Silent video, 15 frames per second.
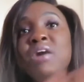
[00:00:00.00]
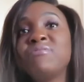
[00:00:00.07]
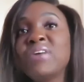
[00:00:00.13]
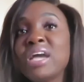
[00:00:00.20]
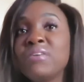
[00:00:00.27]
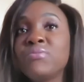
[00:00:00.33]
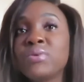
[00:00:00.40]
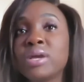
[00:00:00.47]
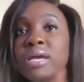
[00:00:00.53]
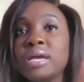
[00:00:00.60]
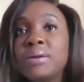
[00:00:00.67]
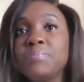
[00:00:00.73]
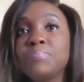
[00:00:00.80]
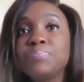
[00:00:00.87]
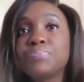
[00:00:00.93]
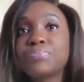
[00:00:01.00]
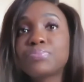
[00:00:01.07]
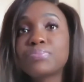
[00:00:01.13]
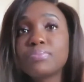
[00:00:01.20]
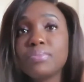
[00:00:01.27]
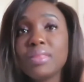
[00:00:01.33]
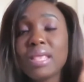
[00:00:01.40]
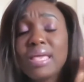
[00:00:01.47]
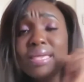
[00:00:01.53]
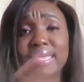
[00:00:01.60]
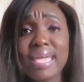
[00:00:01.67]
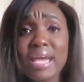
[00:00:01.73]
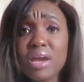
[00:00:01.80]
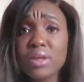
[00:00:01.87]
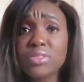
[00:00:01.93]
favorite
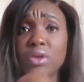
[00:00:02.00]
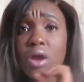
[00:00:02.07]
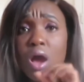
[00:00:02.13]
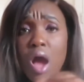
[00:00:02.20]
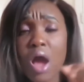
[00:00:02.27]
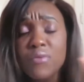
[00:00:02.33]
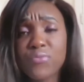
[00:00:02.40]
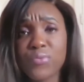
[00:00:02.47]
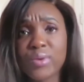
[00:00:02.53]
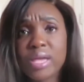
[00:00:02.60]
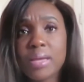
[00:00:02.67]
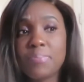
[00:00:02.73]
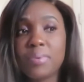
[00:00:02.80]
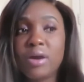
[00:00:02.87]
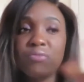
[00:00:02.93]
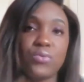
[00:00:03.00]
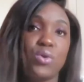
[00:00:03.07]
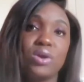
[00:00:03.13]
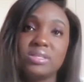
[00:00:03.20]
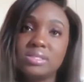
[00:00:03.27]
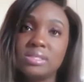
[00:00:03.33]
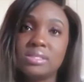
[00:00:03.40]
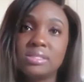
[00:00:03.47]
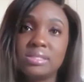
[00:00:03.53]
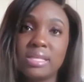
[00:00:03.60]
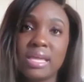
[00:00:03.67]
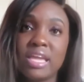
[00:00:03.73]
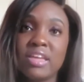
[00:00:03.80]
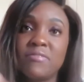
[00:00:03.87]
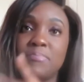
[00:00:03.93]
character off rip, of course, is
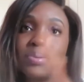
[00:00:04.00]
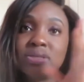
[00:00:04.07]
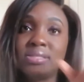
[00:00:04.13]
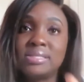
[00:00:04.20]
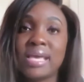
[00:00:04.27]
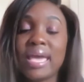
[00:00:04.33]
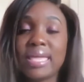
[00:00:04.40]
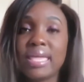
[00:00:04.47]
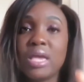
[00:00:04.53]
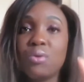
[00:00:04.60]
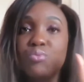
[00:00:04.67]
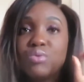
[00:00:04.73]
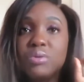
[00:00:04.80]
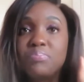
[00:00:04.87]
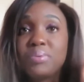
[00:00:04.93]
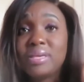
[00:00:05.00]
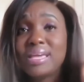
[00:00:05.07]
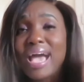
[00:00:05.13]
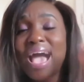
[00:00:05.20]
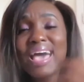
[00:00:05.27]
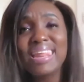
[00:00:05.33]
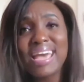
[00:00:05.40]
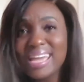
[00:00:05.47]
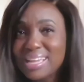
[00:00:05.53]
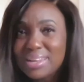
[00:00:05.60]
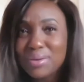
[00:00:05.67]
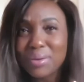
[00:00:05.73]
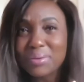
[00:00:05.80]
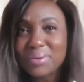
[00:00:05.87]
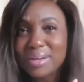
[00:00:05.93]
Steve, but second would be, I like
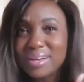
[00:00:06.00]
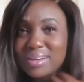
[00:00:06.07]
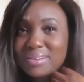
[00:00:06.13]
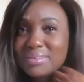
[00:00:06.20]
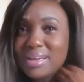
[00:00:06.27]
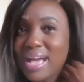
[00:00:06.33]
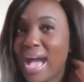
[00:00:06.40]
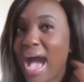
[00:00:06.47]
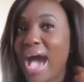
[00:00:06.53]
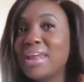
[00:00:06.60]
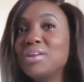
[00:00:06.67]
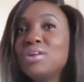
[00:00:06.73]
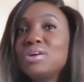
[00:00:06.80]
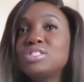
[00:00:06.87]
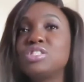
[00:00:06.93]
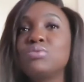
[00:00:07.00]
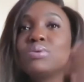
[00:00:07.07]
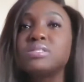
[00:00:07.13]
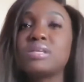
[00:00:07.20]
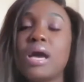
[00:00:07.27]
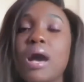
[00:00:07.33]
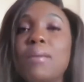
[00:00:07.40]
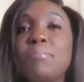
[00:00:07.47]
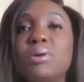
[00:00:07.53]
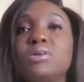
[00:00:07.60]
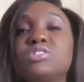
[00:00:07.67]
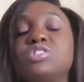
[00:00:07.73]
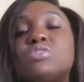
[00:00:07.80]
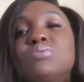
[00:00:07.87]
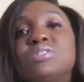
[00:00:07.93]
Laura. I don't know, she was humble,
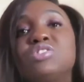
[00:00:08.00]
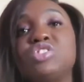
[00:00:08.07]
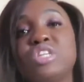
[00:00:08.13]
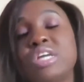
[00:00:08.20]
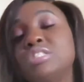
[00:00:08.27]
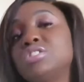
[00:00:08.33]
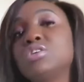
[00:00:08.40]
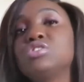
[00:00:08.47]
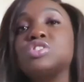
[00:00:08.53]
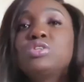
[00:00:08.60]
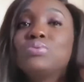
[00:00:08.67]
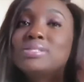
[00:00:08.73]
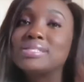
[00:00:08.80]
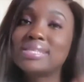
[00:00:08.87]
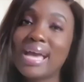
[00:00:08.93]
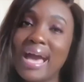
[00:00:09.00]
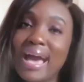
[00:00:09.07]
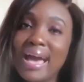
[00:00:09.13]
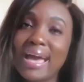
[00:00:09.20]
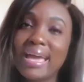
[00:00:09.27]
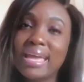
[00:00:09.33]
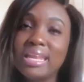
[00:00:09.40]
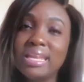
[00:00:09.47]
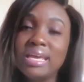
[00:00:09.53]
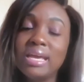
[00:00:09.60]
she was gentle, she was kind.